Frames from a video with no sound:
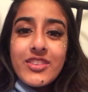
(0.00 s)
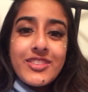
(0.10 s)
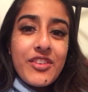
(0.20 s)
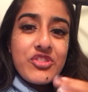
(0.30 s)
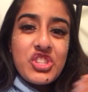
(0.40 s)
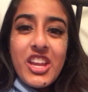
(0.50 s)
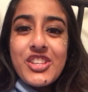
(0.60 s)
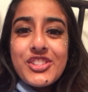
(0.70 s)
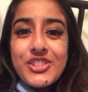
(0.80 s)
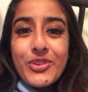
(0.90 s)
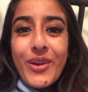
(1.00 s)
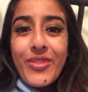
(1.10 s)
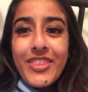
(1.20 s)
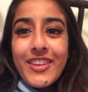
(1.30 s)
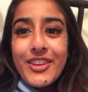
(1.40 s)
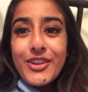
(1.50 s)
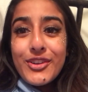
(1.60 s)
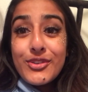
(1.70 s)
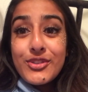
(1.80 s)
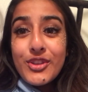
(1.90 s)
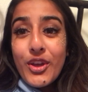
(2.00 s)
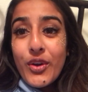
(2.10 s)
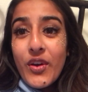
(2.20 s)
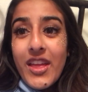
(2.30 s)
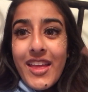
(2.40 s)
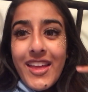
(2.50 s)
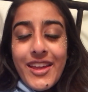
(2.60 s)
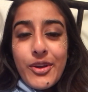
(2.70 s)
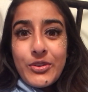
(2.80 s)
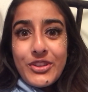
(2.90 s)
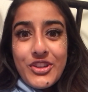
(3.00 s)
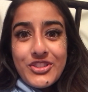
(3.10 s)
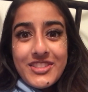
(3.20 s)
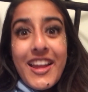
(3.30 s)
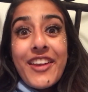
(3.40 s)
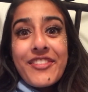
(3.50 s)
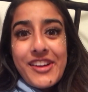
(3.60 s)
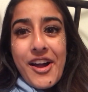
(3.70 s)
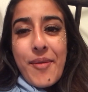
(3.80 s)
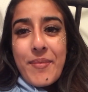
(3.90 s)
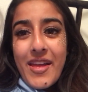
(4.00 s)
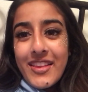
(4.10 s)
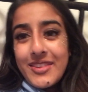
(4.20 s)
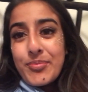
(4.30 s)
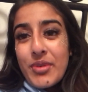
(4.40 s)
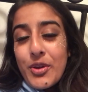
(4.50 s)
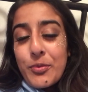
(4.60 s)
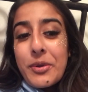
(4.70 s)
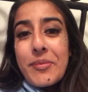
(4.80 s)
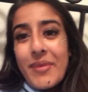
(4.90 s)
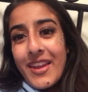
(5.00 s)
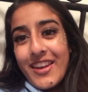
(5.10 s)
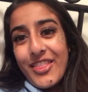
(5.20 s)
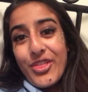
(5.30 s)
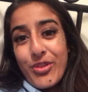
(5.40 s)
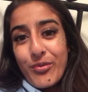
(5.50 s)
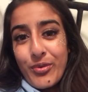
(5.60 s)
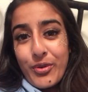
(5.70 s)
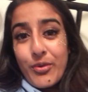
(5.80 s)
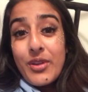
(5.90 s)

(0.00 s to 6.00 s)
Stuff changes throughout the year, so it was all just kind of a hot mess, but we made it through.